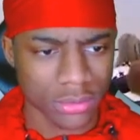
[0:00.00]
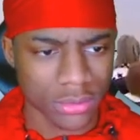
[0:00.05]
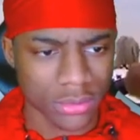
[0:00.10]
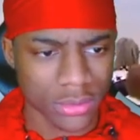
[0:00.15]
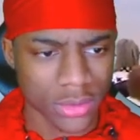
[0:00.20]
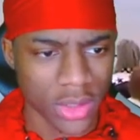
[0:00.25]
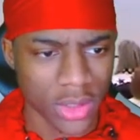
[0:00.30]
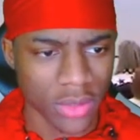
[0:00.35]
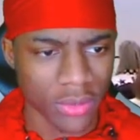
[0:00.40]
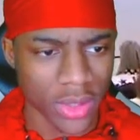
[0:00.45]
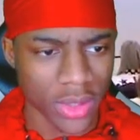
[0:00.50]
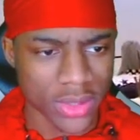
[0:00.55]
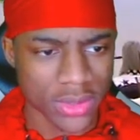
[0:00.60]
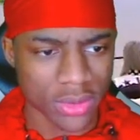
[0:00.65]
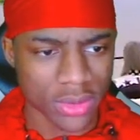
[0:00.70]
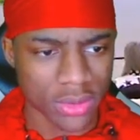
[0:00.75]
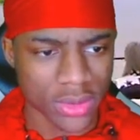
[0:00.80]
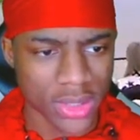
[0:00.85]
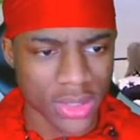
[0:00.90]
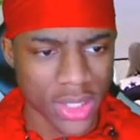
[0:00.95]
D.
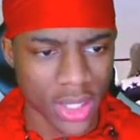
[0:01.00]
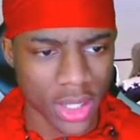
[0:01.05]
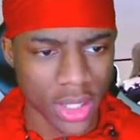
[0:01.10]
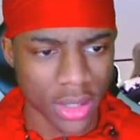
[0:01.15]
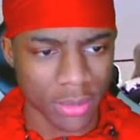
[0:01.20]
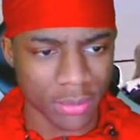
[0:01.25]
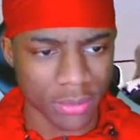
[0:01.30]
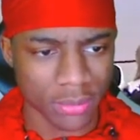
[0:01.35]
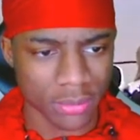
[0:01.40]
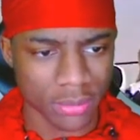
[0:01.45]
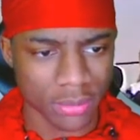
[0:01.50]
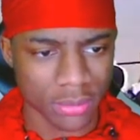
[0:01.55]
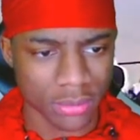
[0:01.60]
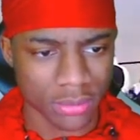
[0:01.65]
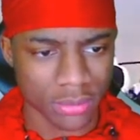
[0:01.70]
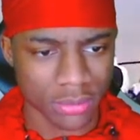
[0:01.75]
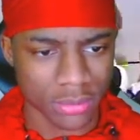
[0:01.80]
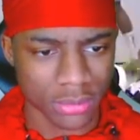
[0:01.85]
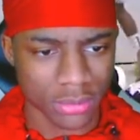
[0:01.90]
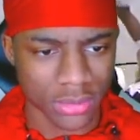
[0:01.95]
Russell, tee up.
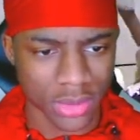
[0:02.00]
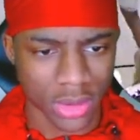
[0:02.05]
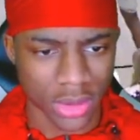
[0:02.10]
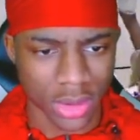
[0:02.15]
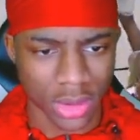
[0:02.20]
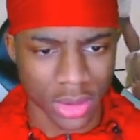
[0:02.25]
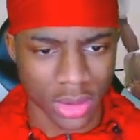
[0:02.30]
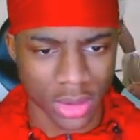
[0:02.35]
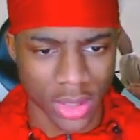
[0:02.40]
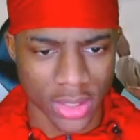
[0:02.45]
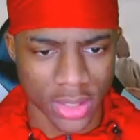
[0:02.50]
nice.